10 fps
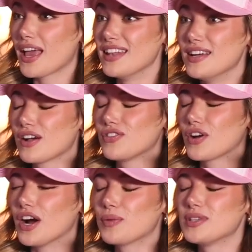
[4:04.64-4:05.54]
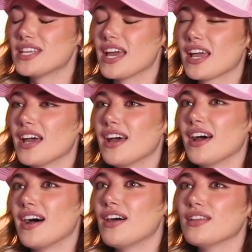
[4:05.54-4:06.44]
and uh, the card was like,
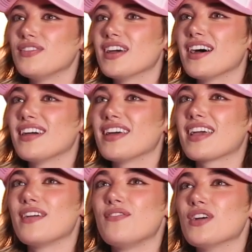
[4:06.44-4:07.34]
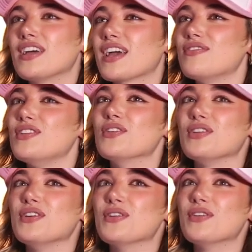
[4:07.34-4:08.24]
Olivia, like I feel like I've known
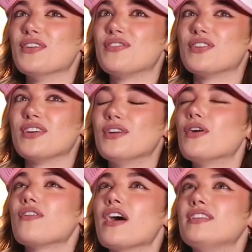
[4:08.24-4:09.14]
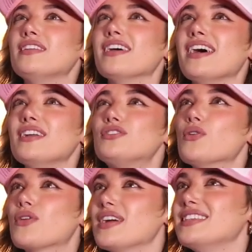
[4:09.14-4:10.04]
you for or no, it, it's
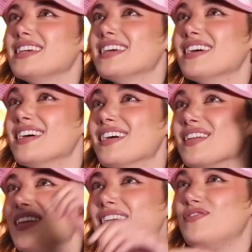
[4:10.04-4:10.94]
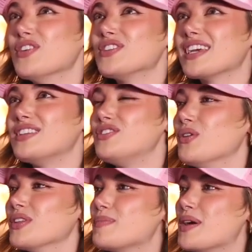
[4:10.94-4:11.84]
so crazy. It feels like it's
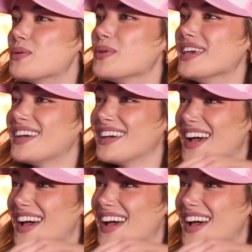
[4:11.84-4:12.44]
only been a week.